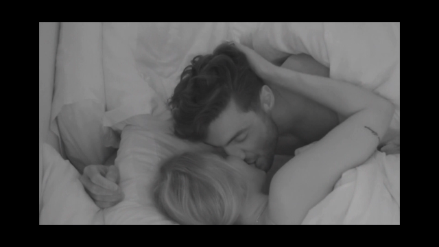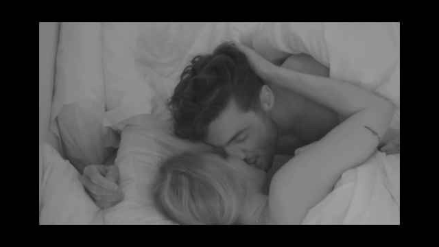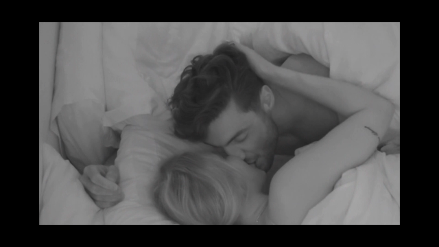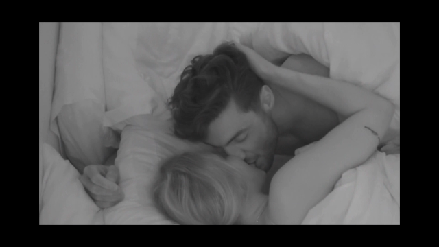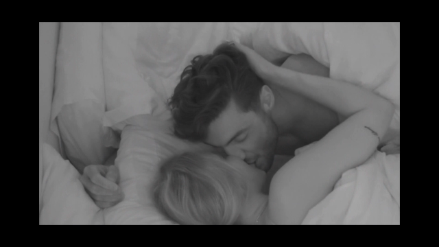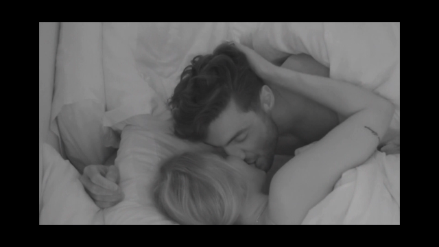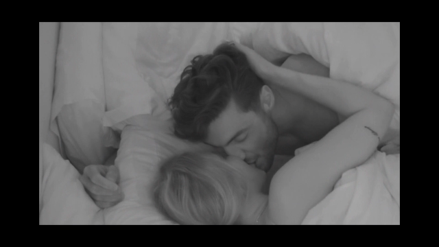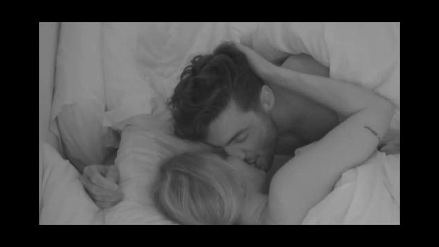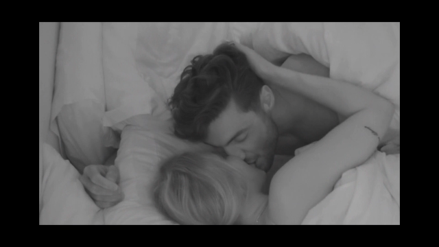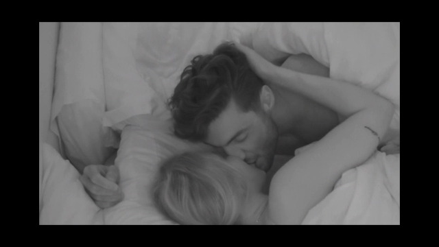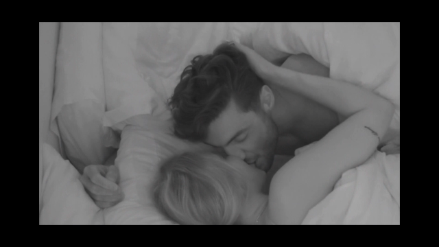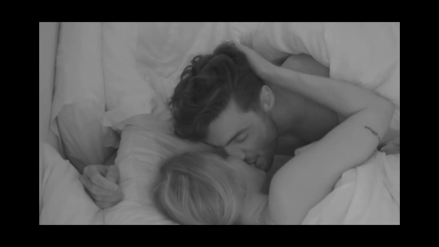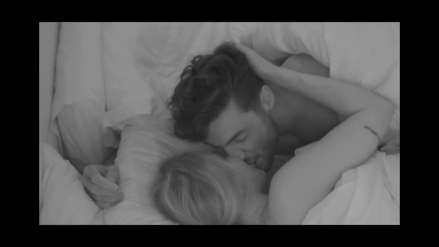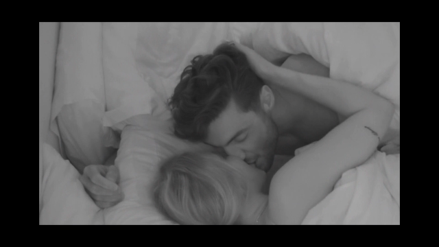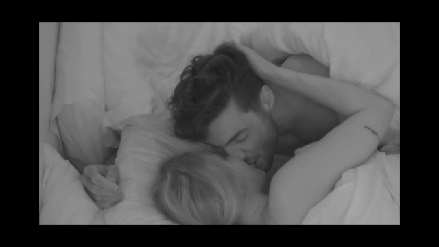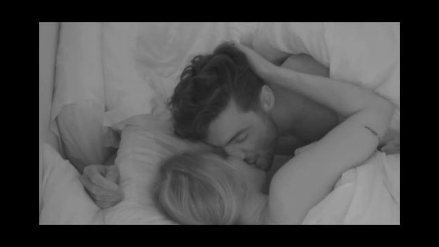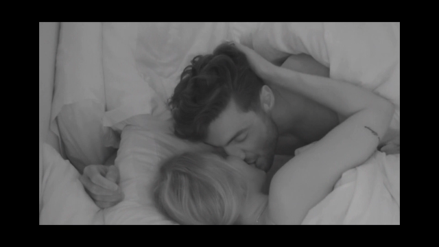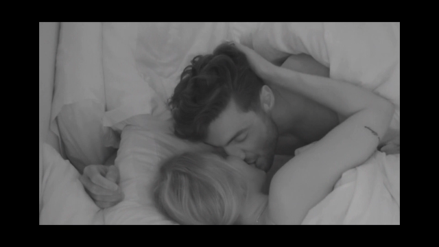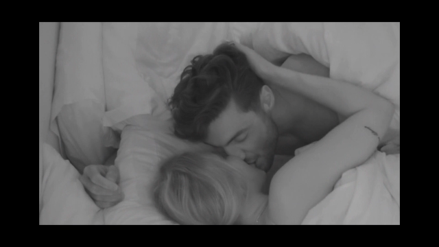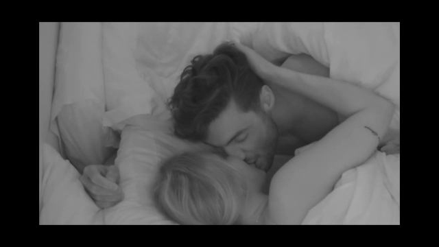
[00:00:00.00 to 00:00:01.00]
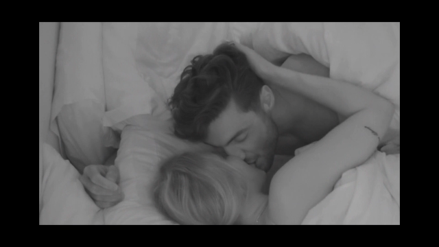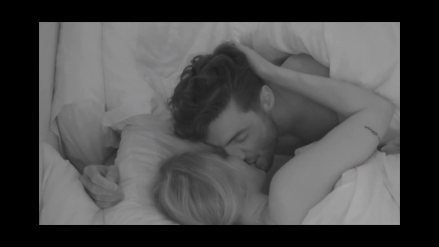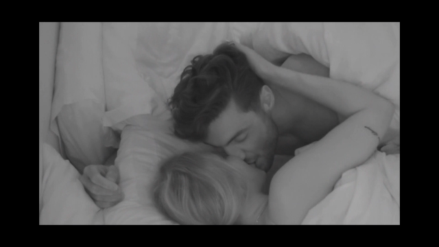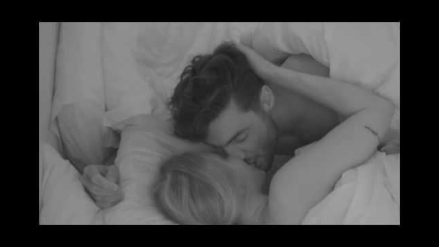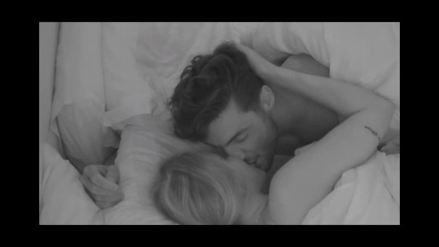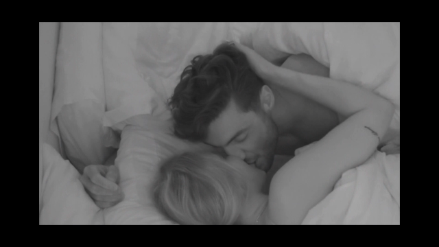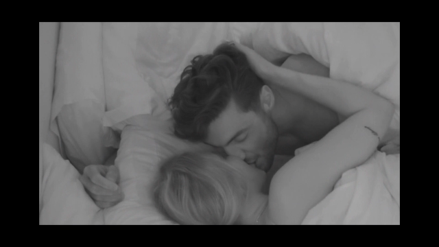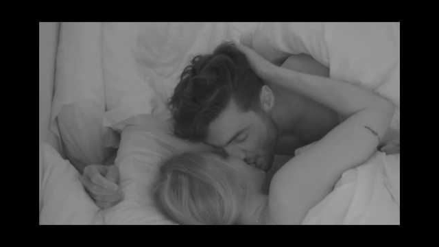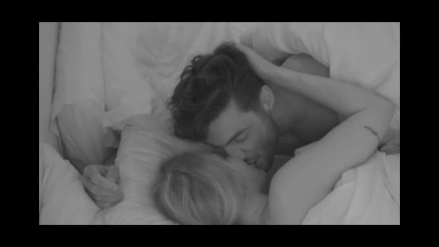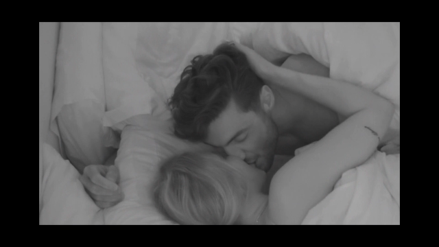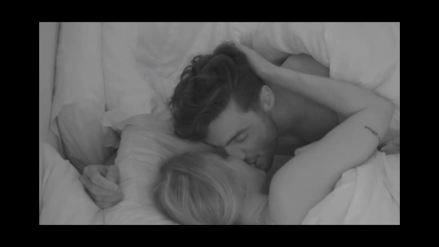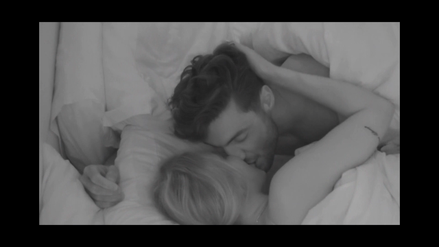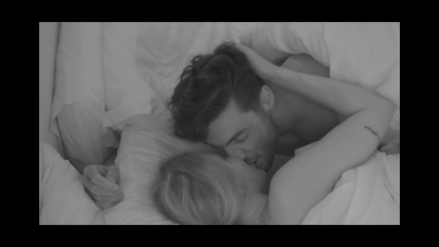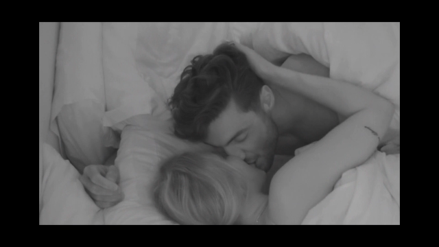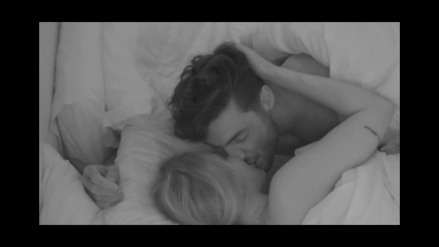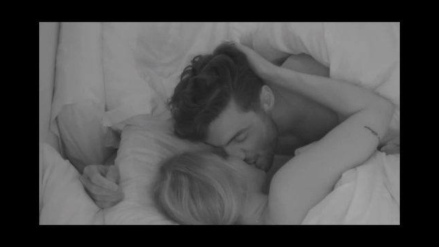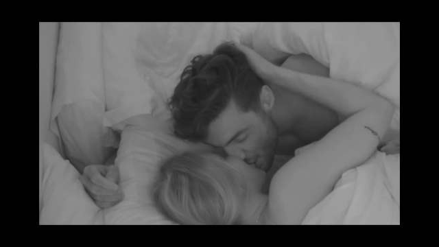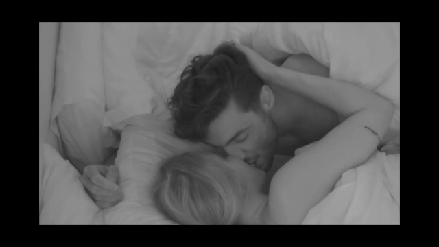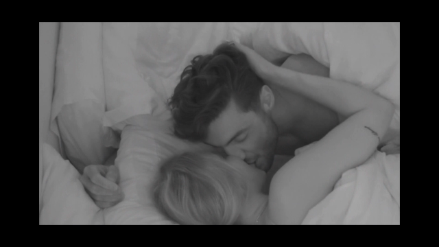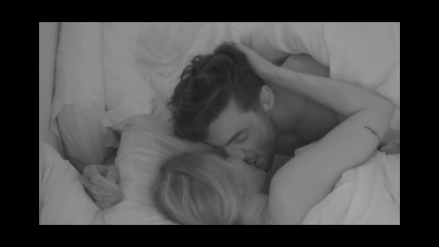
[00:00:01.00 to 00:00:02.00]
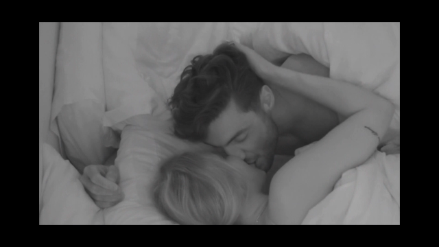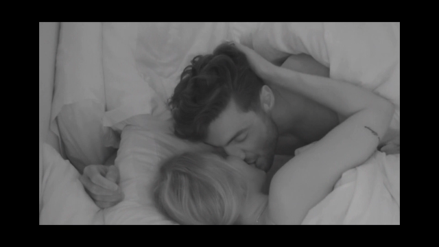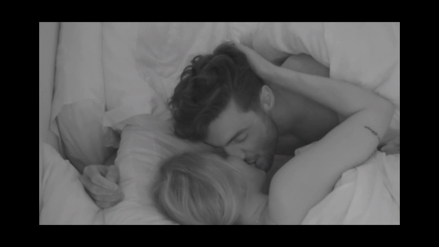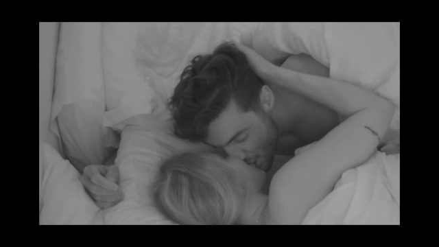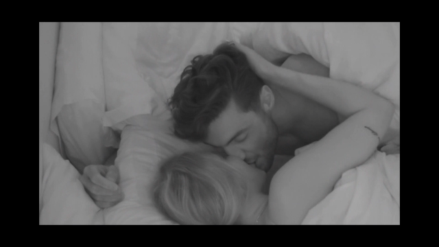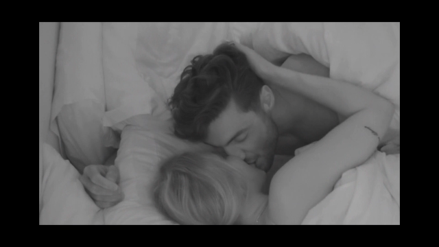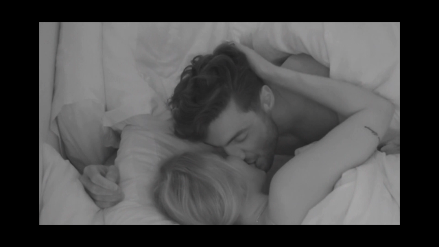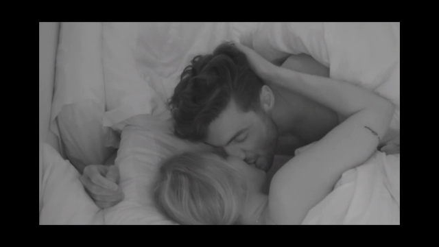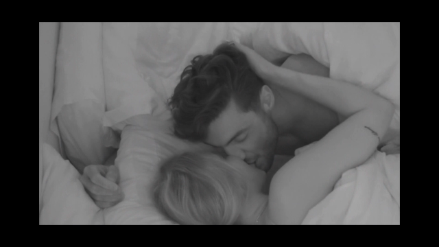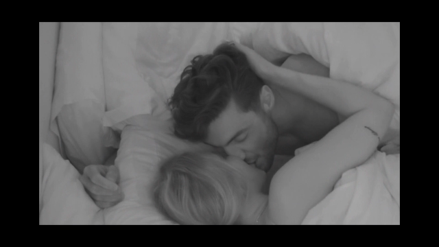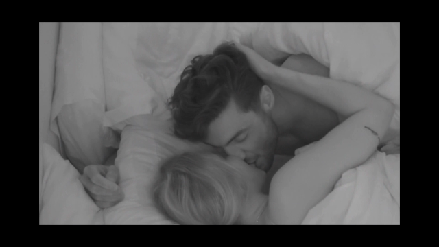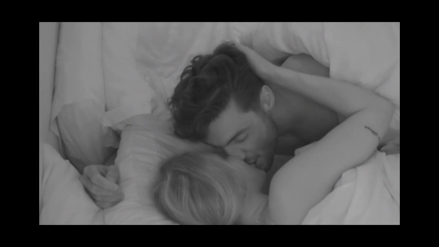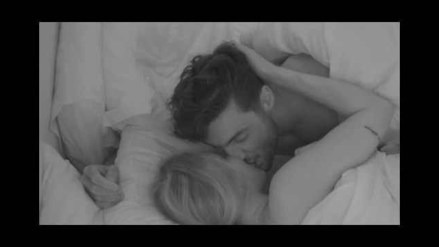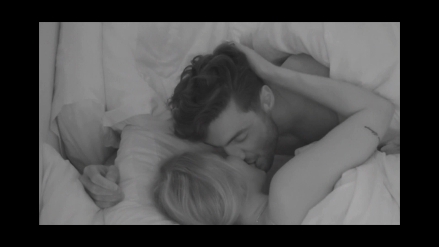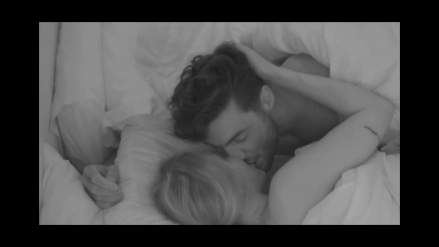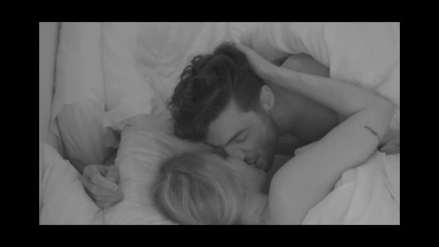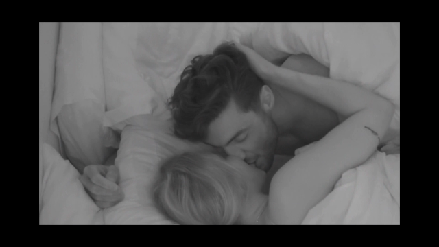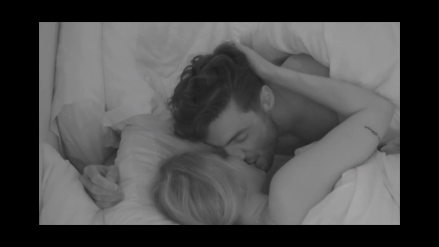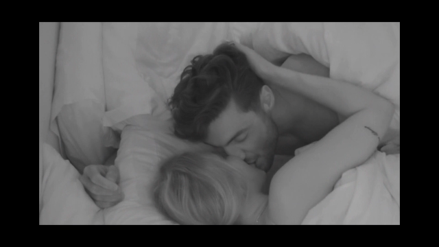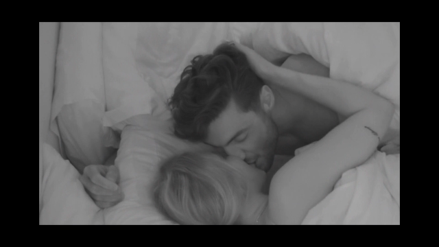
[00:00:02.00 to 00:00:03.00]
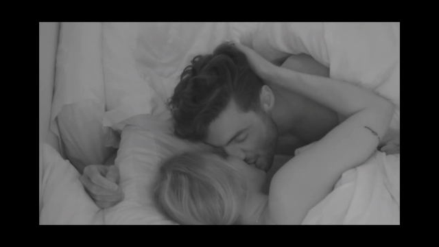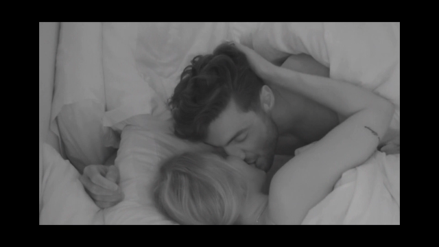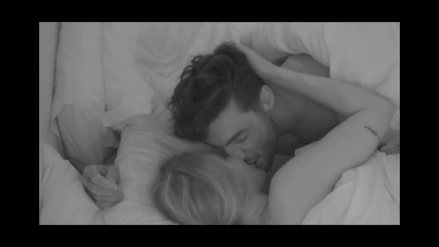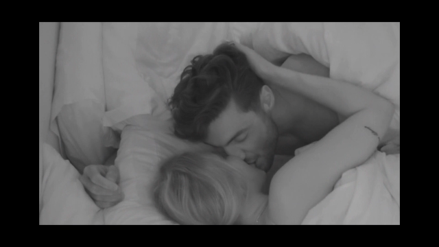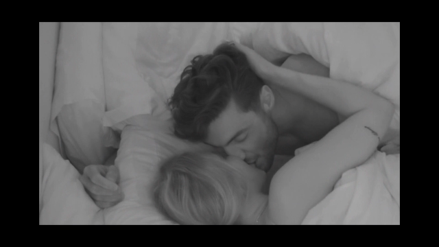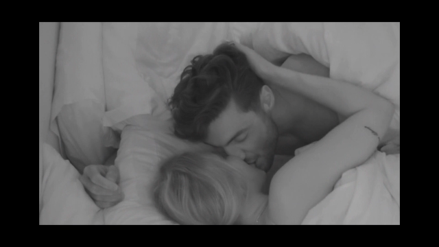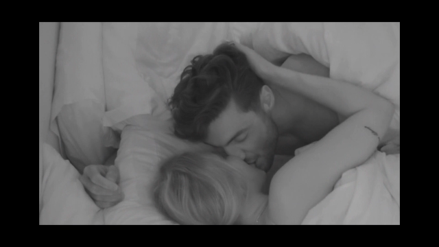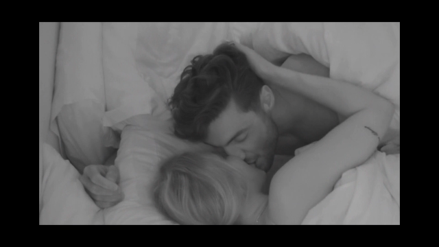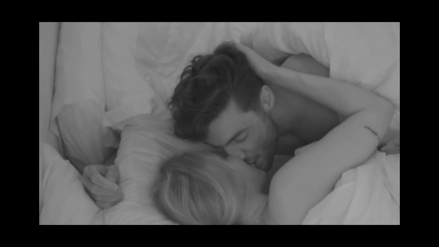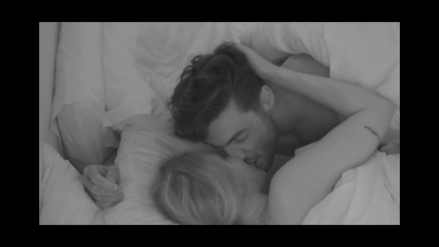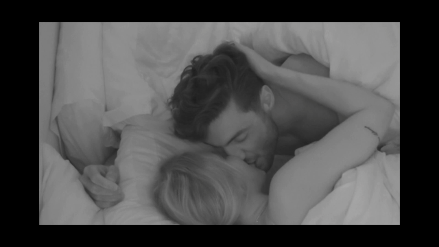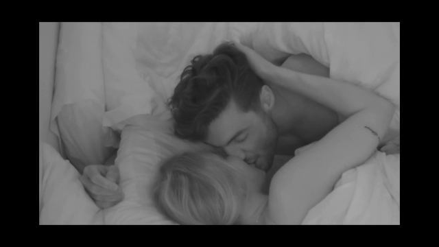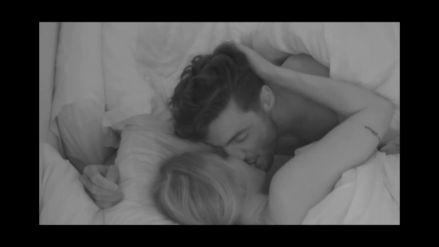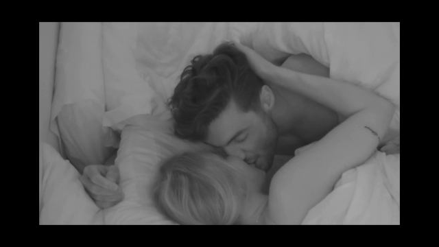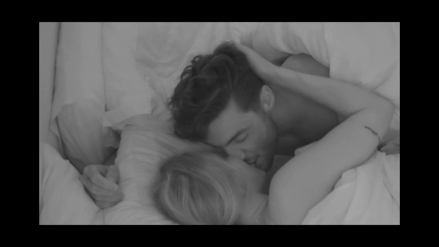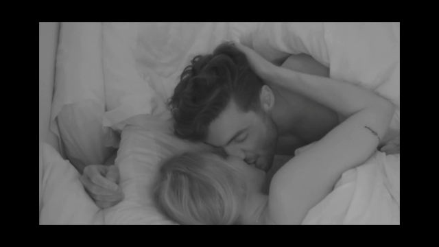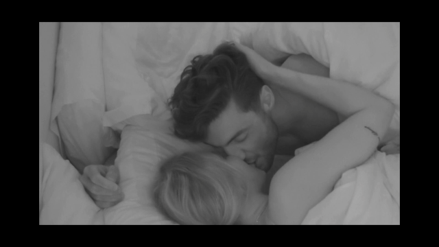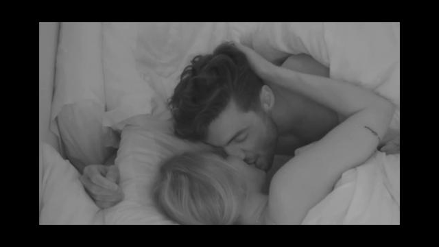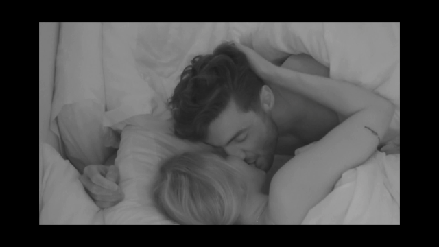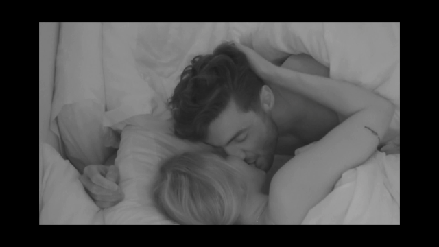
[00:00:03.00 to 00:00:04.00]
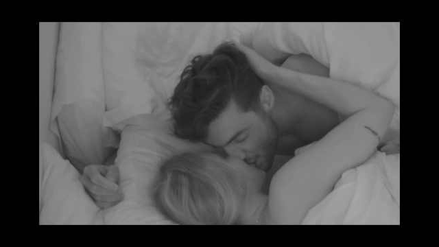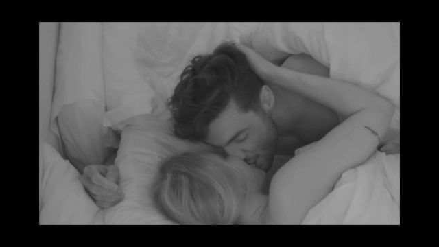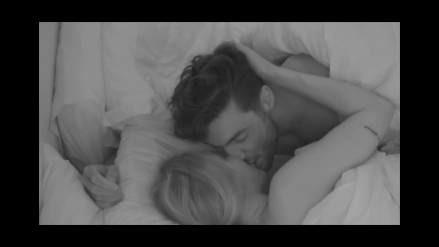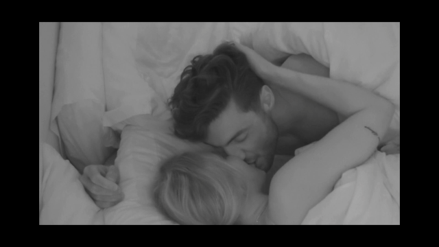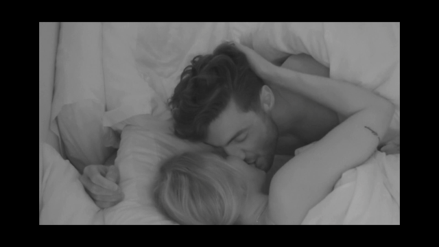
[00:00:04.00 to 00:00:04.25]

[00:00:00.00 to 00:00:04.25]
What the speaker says: [unreadable: no face in view]